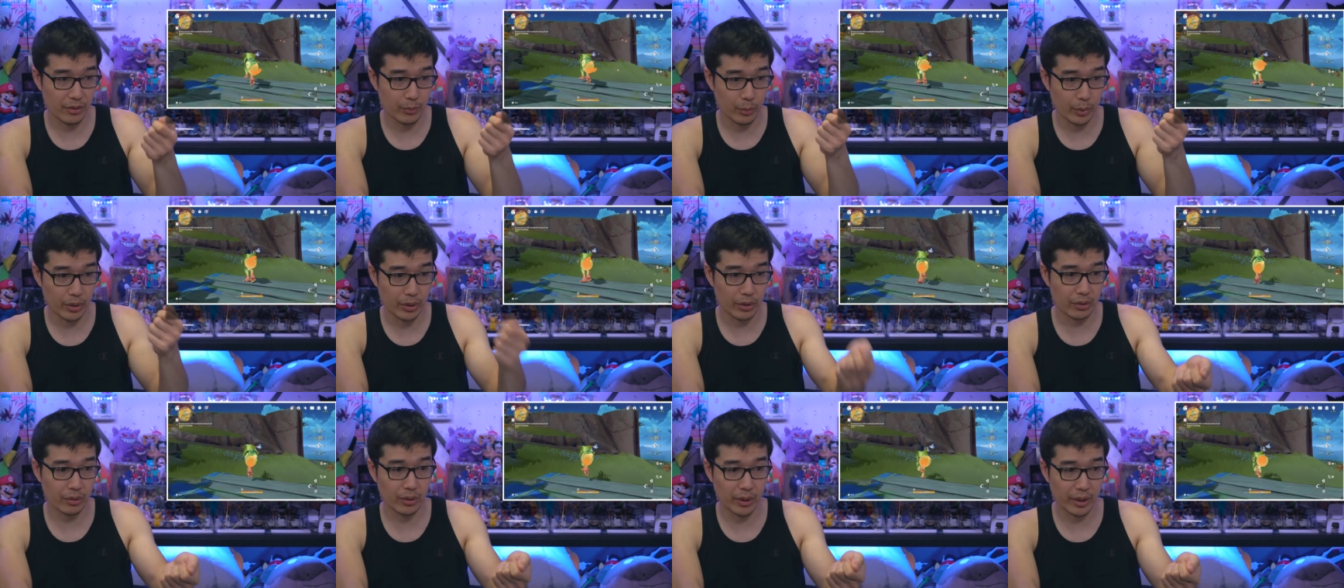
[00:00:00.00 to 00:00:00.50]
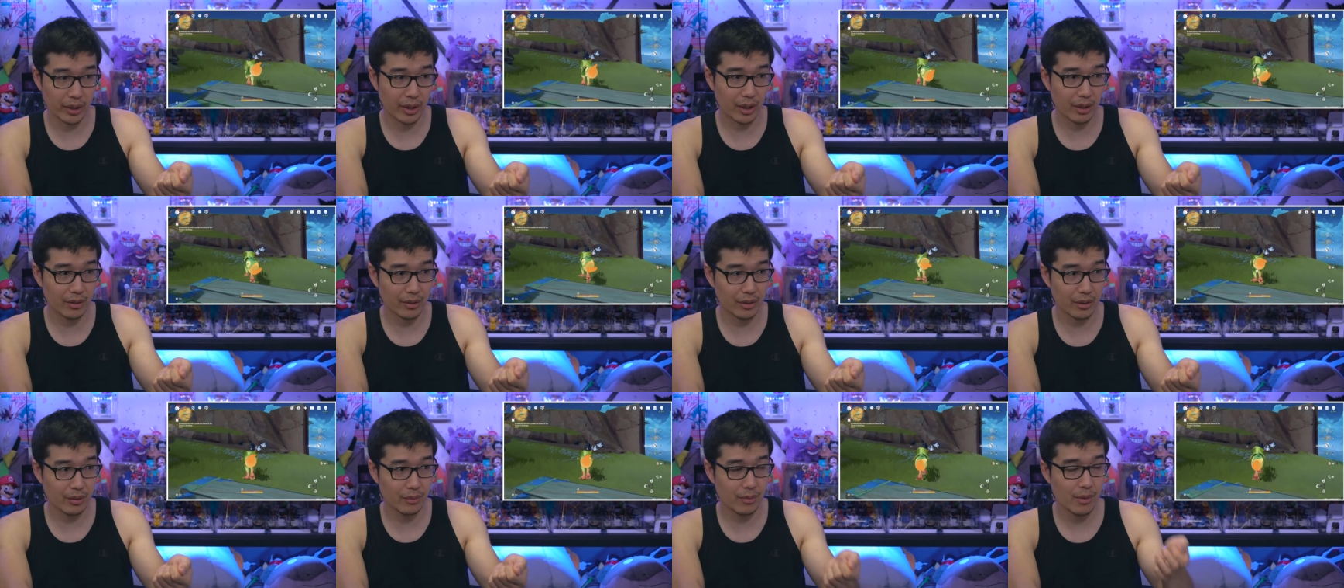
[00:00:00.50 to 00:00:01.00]
when you click
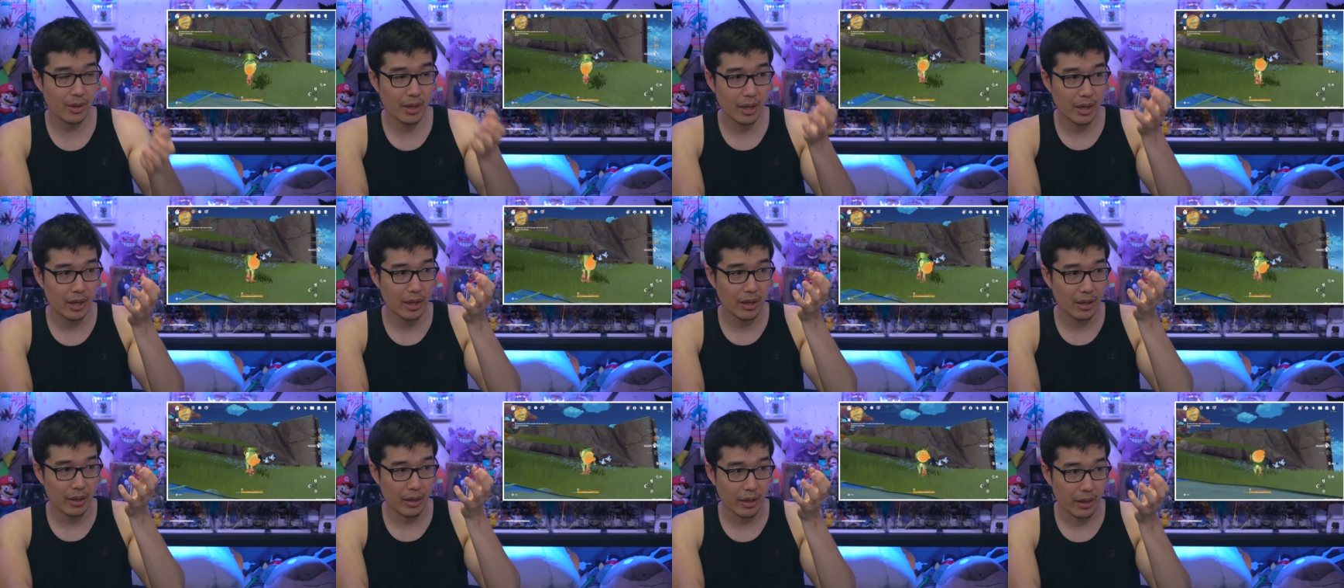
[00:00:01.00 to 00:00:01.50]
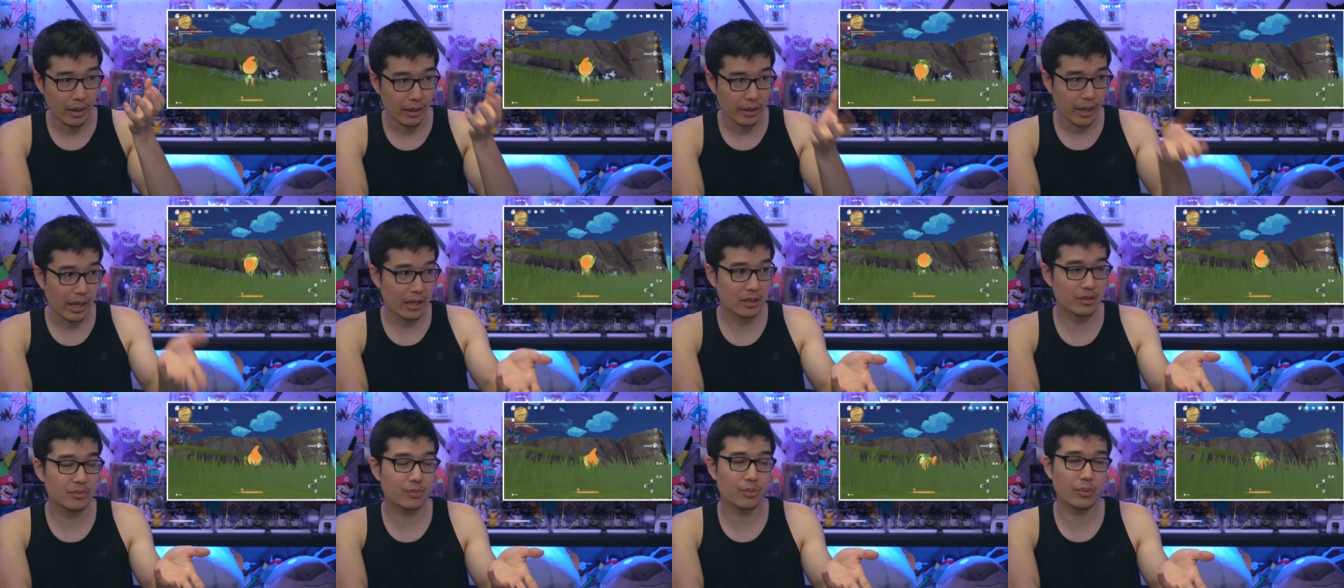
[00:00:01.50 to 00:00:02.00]
on them.
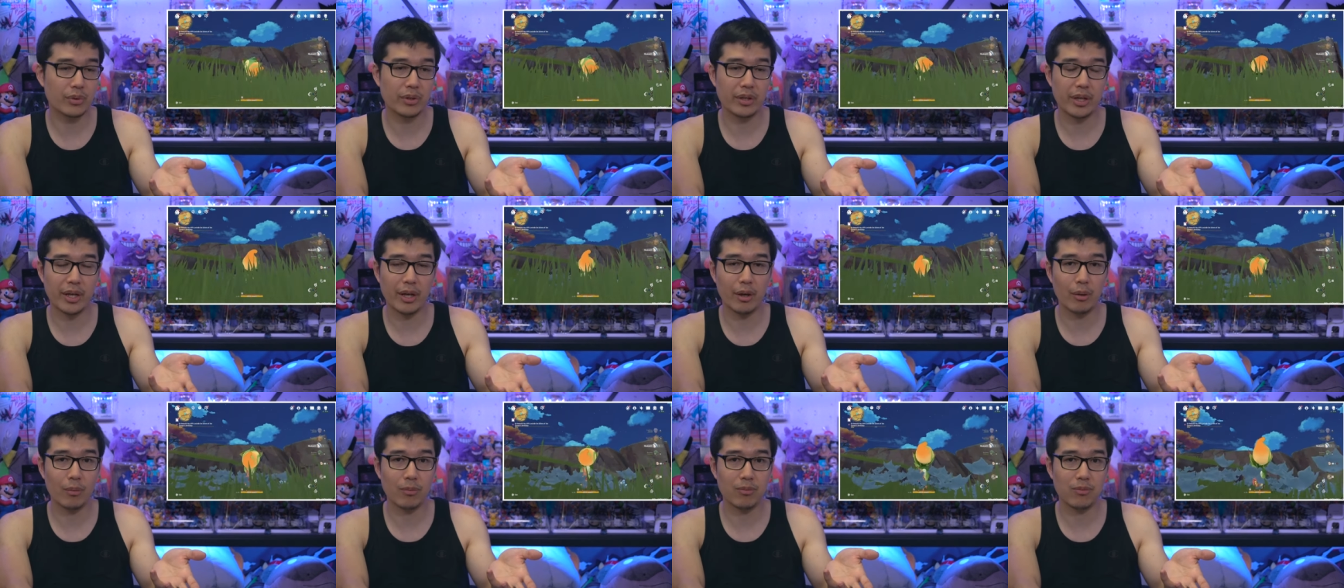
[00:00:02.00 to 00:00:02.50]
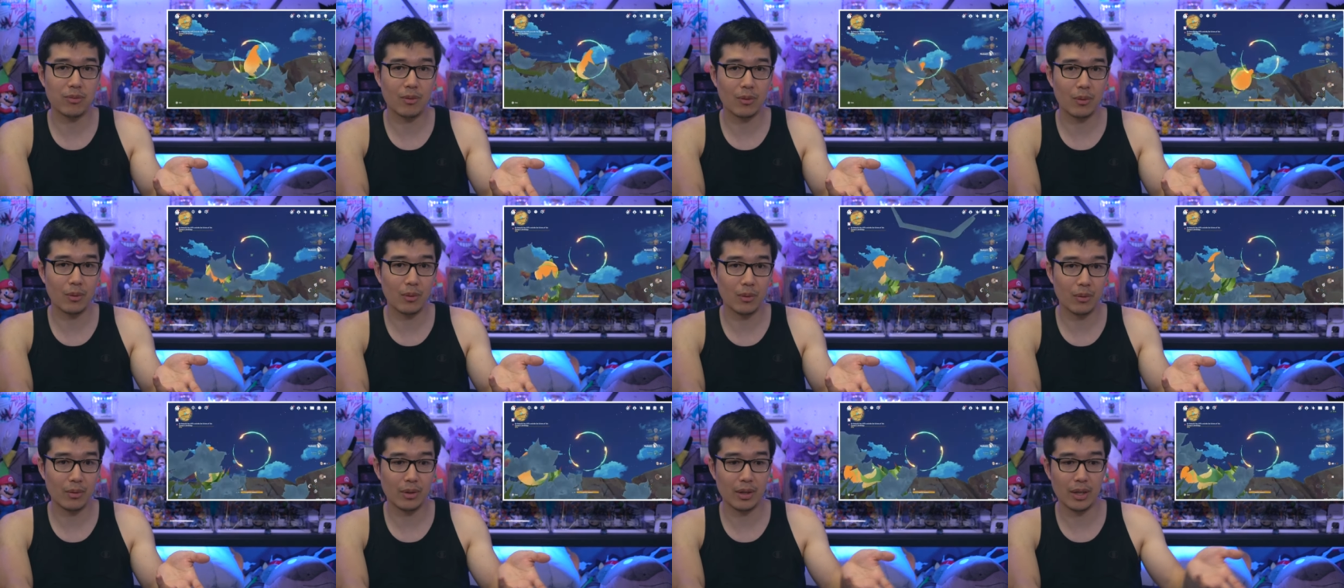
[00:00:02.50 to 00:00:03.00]
That's pretty
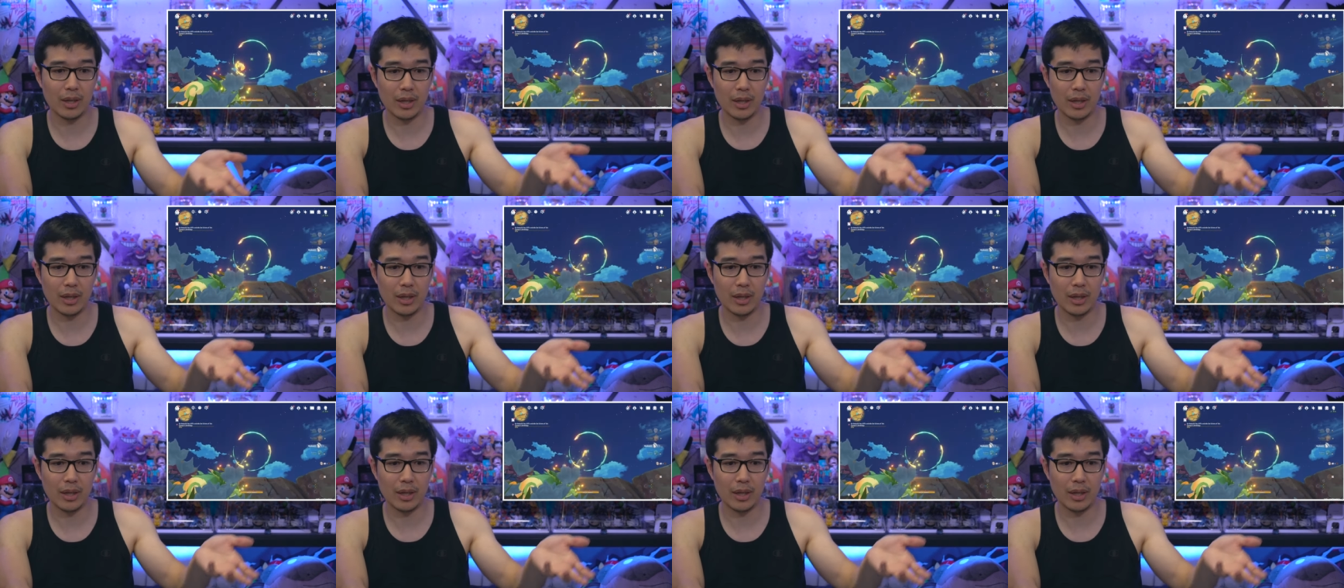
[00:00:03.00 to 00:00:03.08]
helpful.